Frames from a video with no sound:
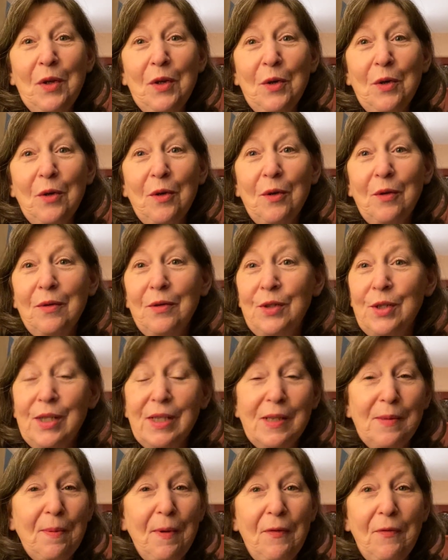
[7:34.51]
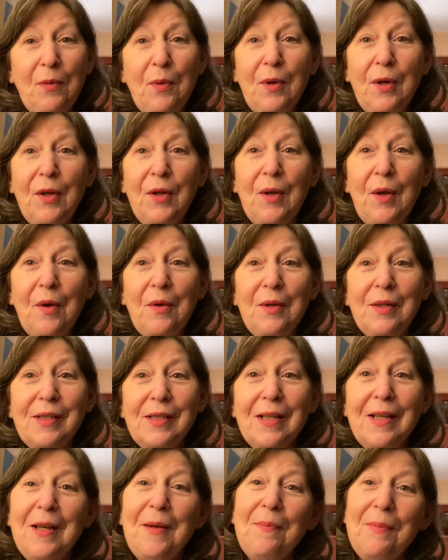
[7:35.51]
you're just before you go to
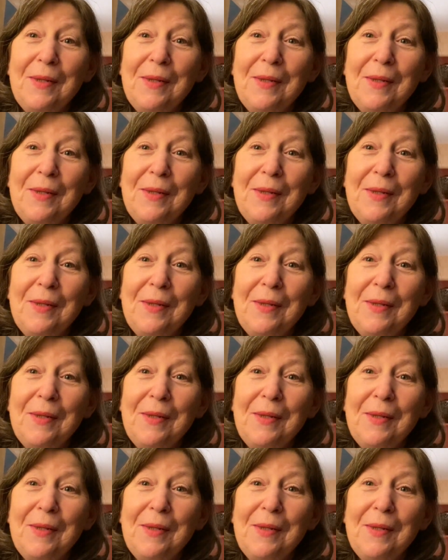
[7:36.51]
sleep,